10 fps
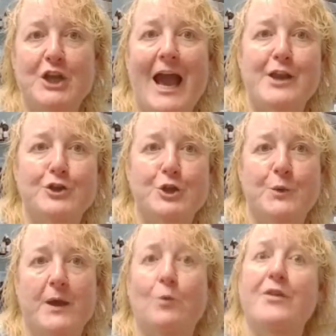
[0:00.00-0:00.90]
you how to do
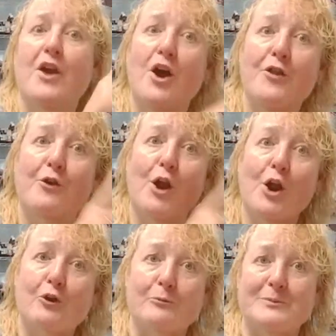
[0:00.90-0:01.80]
it with other
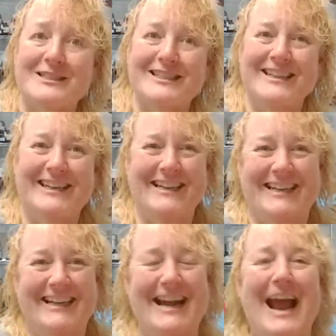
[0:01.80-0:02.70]
herbs.
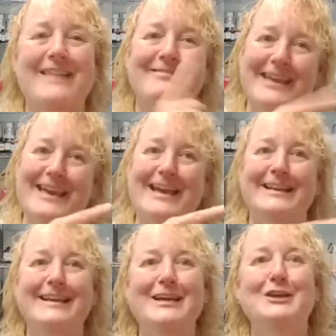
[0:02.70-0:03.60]
And
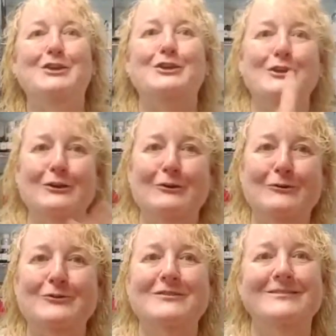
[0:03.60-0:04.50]
then
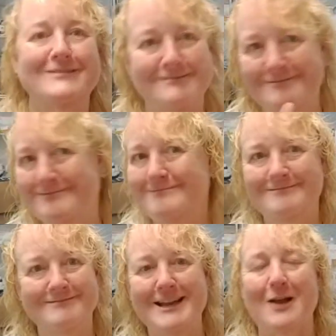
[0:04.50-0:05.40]
you
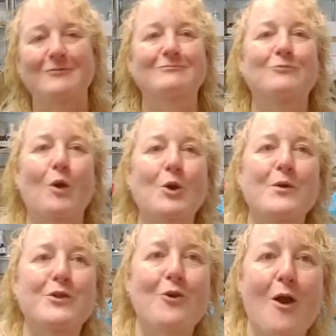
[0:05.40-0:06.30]
know, work
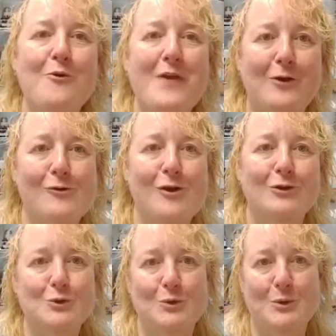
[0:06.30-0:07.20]
with your own
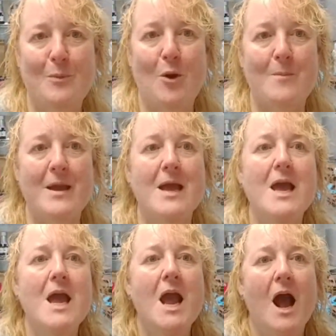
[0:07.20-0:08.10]
agricultural department.
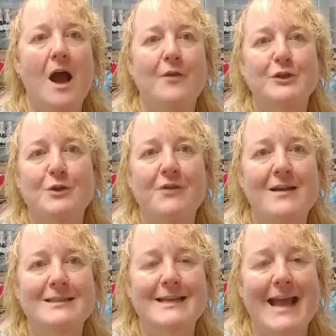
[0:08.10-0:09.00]
The
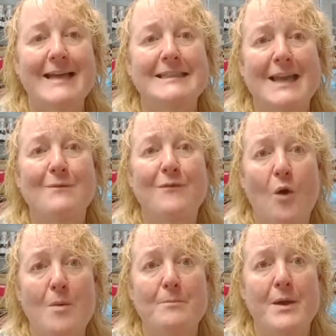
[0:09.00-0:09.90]
2018
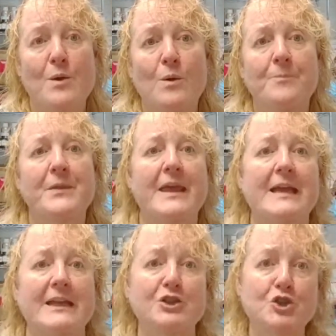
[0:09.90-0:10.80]
Farm Bill,
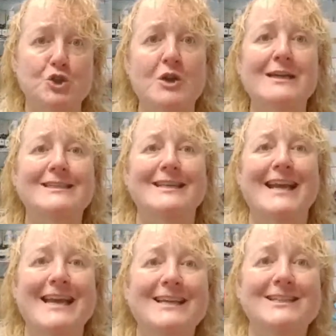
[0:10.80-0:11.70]
it instructed
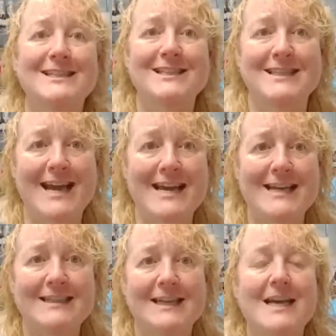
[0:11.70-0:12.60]
each
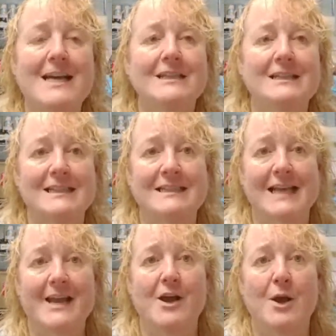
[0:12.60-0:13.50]
state to
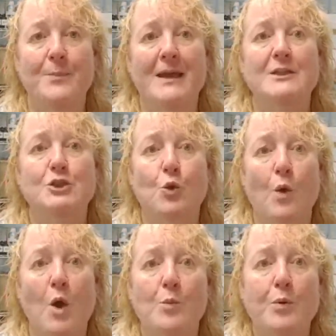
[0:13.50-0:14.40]
set up its
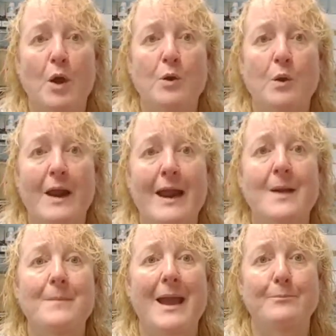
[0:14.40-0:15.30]
grow
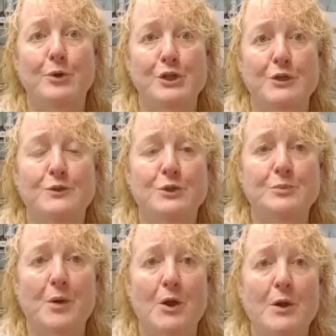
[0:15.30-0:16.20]
program and producers
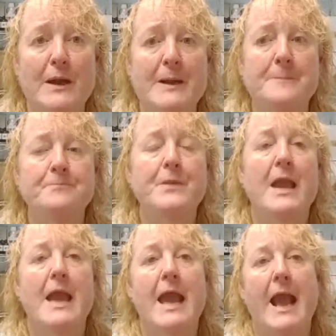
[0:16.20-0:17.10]
program.
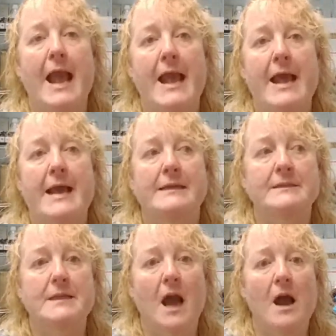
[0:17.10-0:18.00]
And